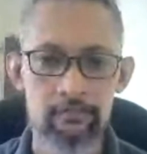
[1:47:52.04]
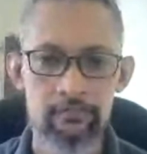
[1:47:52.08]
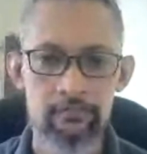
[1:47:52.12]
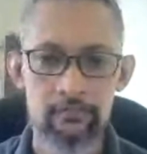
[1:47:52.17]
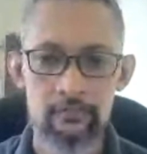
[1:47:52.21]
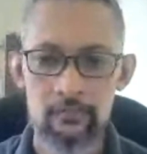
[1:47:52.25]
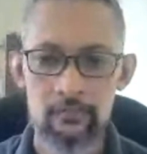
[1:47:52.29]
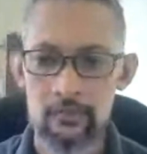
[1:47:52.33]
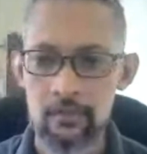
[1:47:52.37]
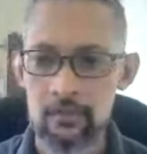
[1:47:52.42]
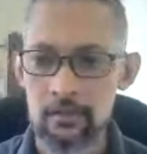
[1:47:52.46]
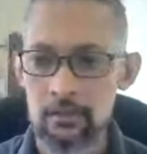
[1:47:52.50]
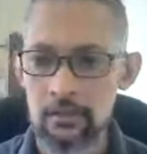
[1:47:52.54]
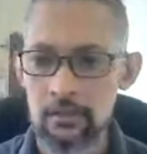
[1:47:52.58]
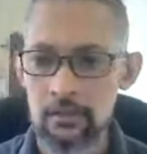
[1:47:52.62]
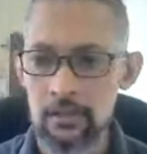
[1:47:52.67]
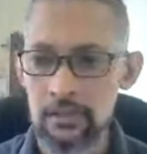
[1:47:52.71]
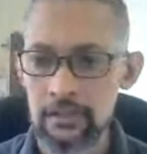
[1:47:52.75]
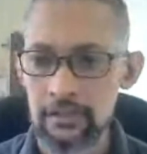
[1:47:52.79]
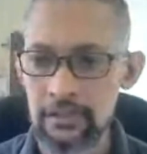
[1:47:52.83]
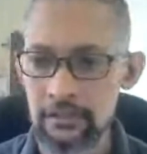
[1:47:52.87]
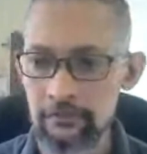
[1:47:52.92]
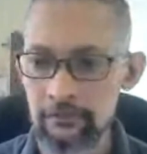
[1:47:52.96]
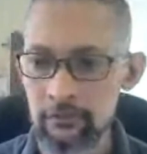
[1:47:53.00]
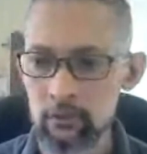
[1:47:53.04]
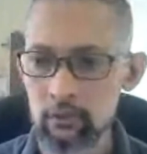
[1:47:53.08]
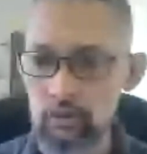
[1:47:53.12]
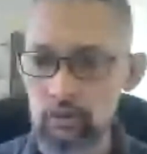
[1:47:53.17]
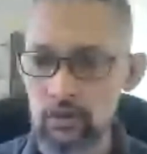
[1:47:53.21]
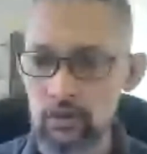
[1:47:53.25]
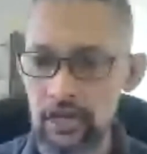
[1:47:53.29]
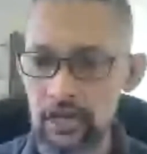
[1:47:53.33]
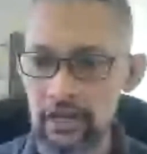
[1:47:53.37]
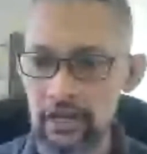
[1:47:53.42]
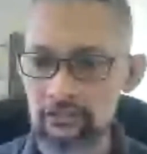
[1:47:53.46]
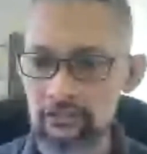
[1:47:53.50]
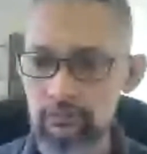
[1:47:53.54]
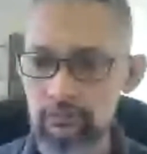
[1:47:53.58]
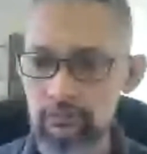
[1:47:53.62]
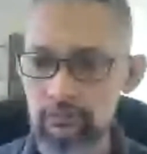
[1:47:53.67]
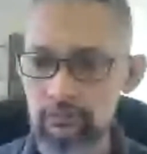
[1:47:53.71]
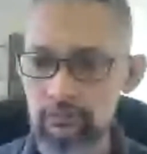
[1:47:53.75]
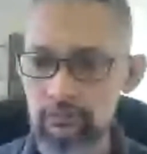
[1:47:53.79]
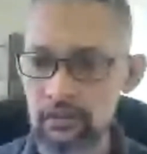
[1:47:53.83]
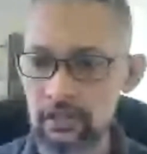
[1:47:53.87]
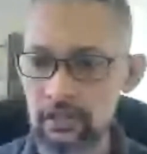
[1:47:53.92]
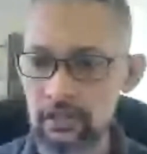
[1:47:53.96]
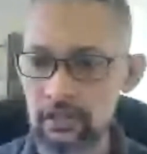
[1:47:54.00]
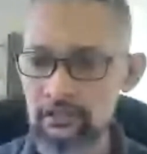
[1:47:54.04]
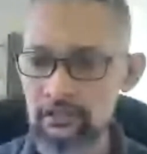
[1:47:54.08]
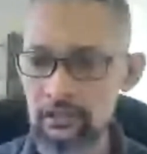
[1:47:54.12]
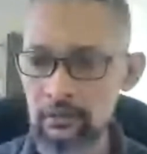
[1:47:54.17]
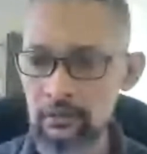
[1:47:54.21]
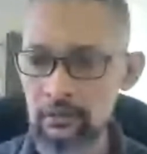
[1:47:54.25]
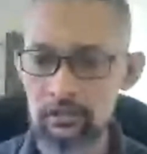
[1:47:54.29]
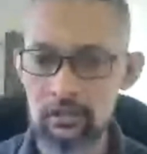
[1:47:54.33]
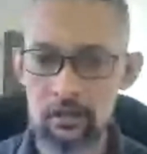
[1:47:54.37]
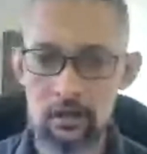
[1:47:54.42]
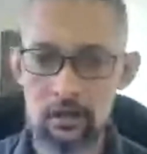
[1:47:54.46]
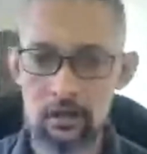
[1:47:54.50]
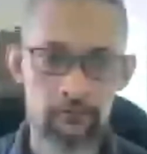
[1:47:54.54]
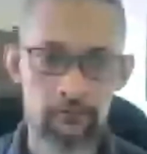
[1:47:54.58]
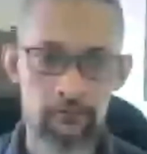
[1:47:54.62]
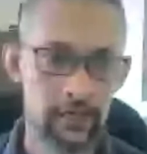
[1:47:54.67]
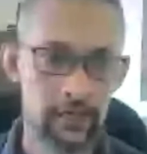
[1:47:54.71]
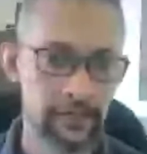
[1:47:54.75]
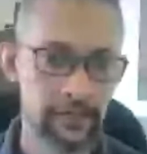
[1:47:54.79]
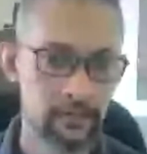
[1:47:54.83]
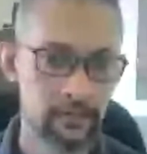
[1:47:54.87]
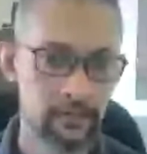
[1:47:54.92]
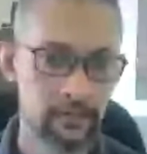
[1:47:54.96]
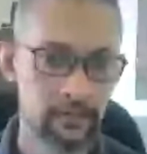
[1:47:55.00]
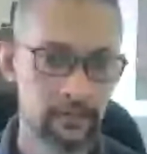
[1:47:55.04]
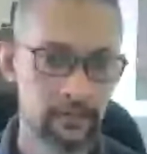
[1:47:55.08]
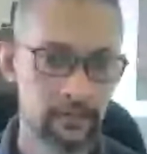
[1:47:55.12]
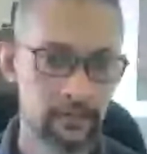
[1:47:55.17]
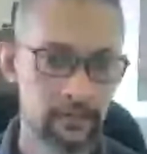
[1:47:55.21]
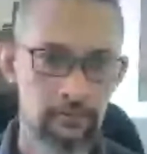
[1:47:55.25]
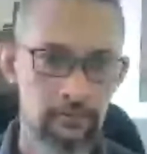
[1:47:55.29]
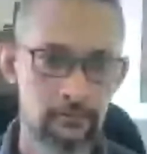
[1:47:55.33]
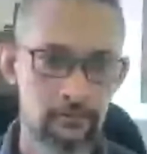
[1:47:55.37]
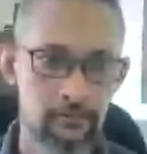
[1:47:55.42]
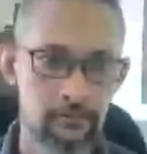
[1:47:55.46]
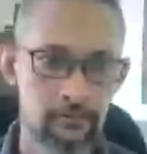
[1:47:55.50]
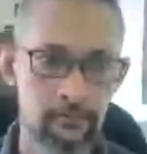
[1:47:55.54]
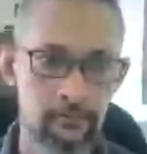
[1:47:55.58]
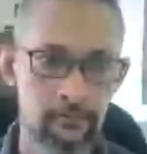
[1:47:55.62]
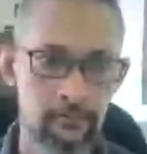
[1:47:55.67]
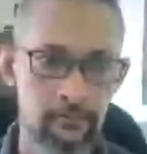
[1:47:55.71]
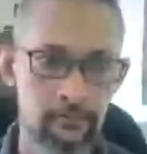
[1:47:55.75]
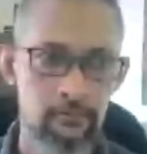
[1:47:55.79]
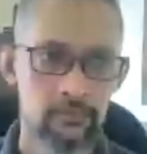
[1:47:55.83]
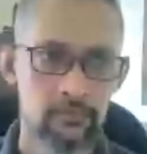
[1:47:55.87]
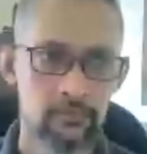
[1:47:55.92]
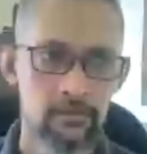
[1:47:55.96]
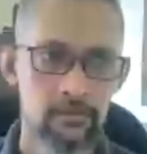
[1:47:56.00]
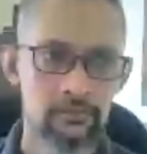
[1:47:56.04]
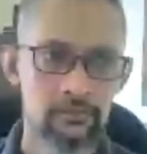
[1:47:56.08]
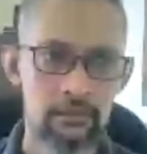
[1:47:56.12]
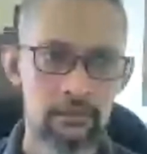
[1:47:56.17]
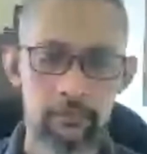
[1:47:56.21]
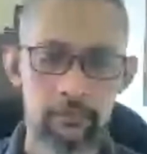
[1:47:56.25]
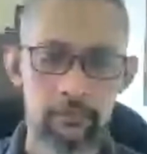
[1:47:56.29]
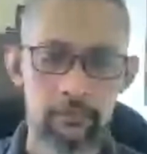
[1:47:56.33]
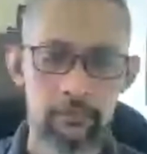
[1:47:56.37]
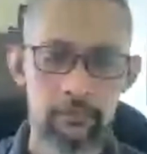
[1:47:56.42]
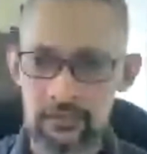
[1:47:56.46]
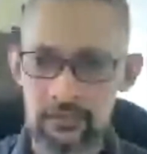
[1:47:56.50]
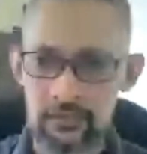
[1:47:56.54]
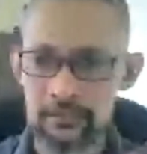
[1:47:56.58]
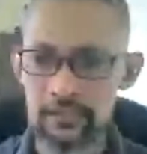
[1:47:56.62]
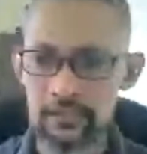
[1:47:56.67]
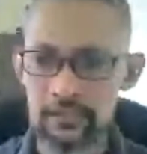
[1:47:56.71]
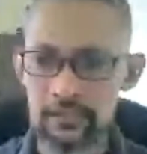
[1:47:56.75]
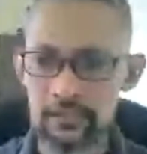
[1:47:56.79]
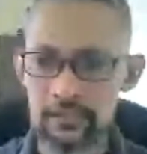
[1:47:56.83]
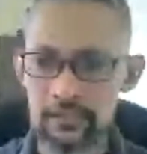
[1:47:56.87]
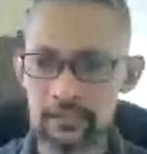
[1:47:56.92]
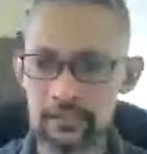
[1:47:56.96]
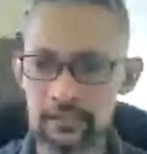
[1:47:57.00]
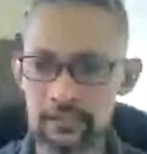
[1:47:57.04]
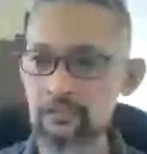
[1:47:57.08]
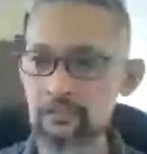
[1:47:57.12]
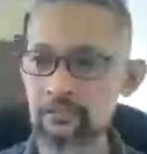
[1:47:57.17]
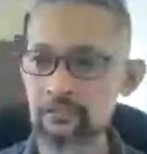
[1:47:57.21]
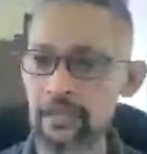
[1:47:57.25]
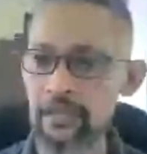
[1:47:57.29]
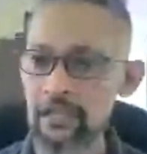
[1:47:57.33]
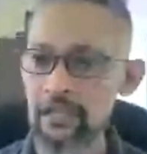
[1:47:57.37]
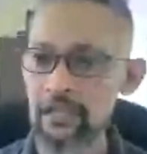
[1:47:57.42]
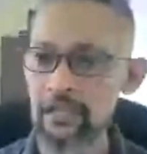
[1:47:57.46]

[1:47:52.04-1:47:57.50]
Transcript: giving you guys basically some sort of like, some of clear kind of understanding from there.